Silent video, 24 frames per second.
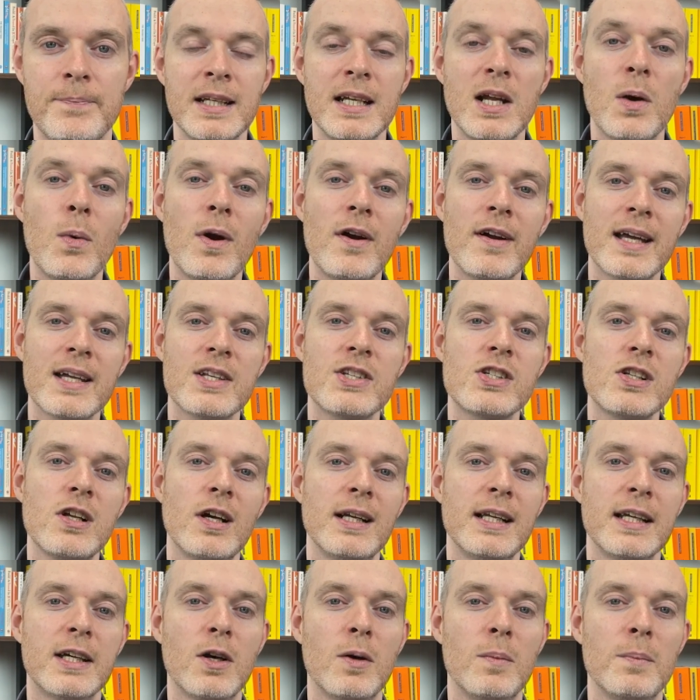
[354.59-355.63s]
Now, where it gets
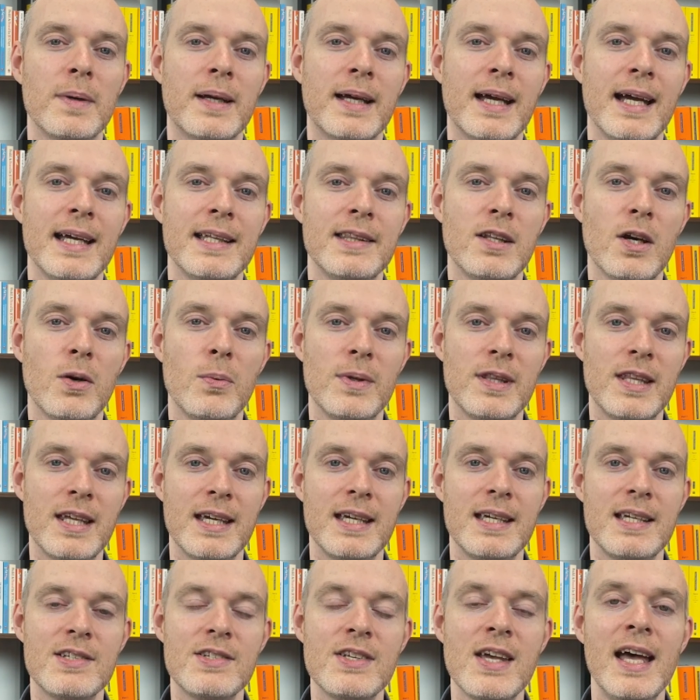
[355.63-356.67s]
slightly complicated though with
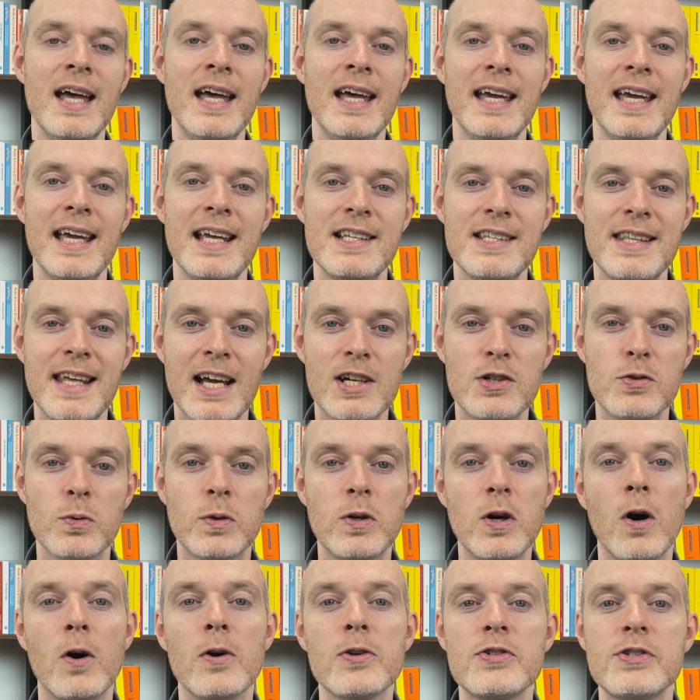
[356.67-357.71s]
these is the actual
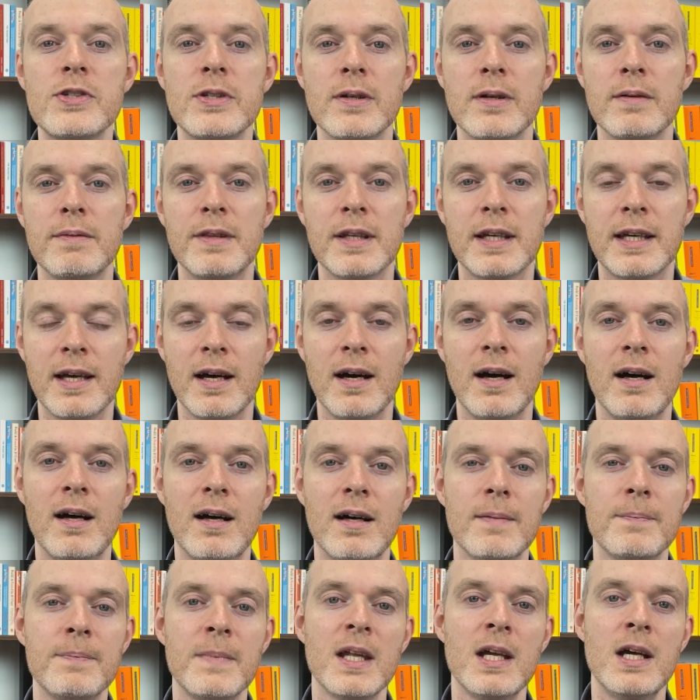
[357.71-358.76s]
cost of the car.